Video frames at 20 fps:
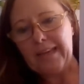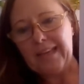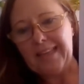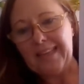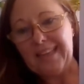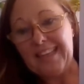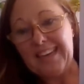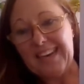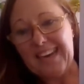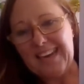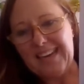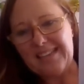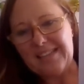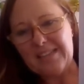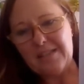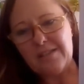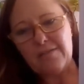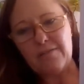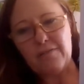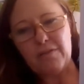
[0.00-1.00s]
in the
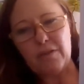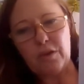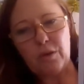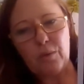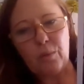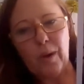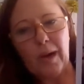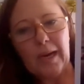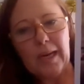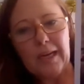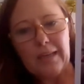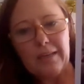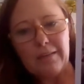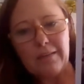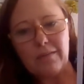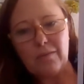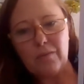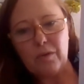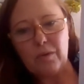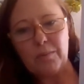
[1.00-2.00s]
next few
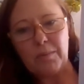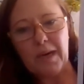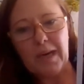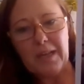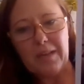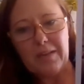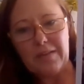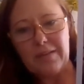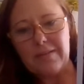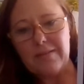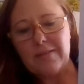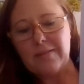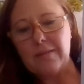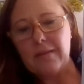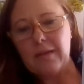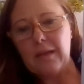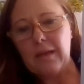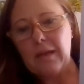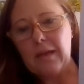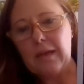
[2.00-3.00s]
weeks, few months.
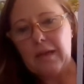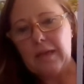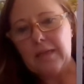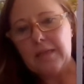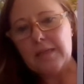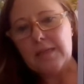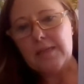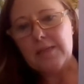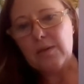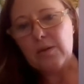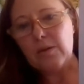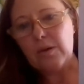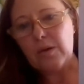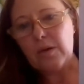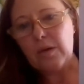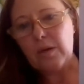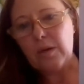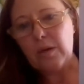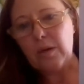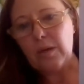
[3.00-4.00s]

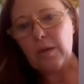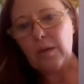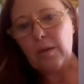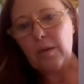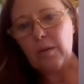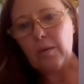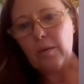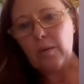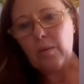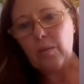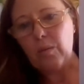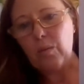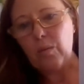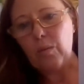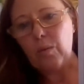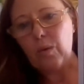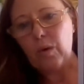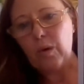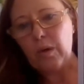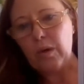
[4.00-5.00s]
So
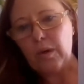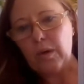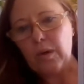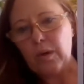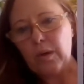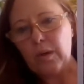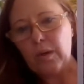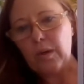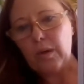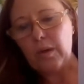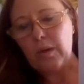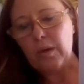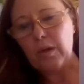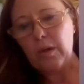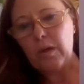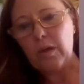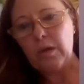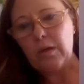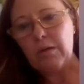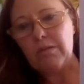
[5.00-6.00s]
what the
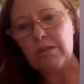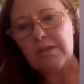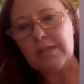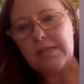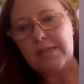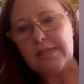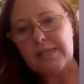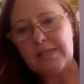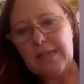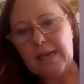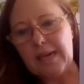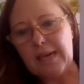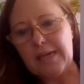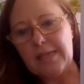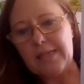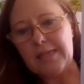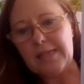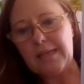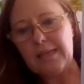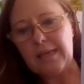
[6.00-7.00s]
universe is
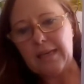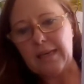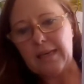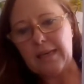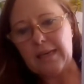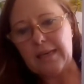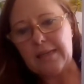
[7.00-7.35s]
asking